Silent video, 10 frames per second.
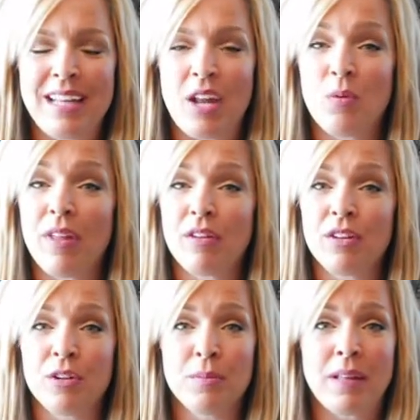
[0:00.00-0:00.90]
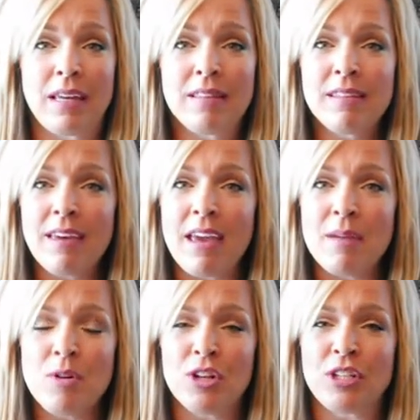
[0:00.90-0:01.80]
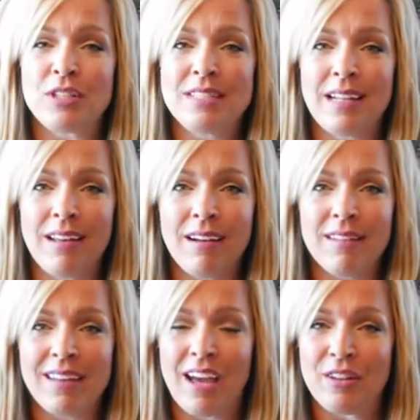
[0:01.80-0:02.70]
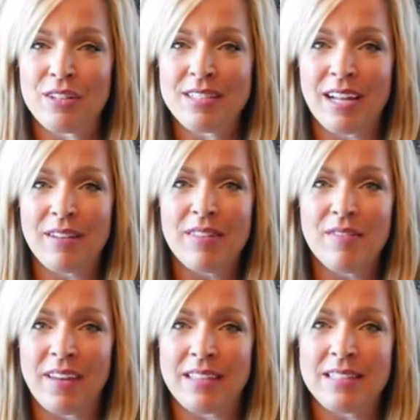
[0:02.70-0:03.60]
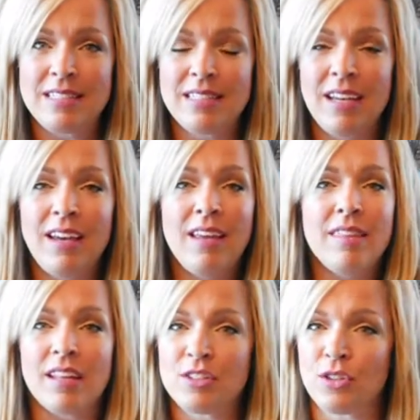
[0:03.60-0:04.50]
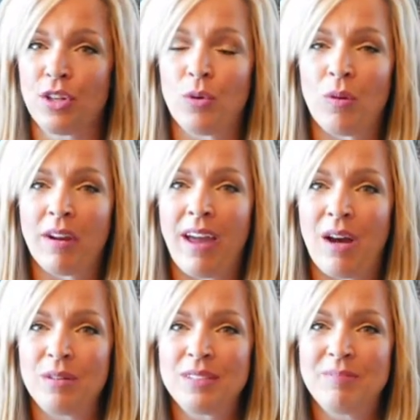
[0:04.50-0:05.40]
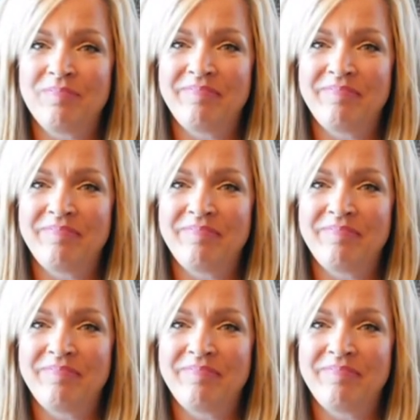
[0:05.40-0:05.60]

And whether you're playing the game or you're sitting on the other side of the fence, things are going to work out.